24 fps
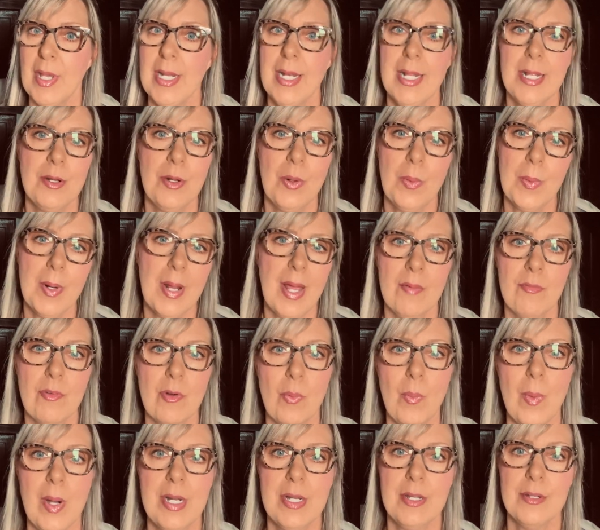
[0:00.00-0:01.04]
And I don't
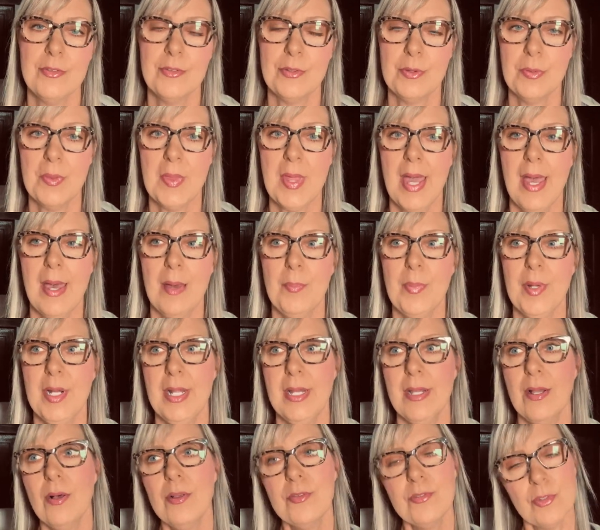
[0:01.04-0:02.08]
ever want to do that. But
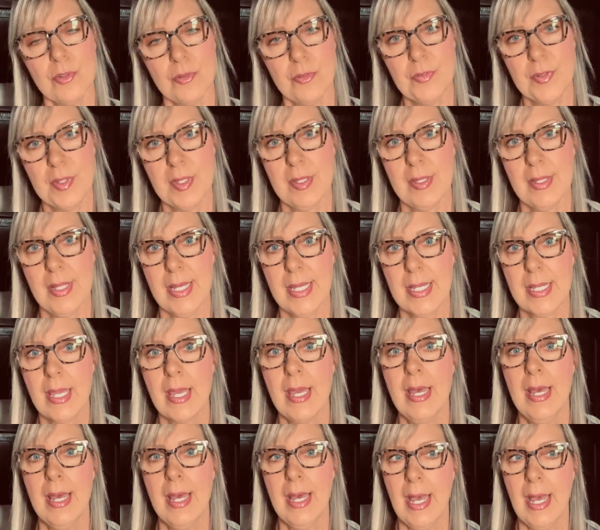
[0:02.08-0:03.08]
I also feel like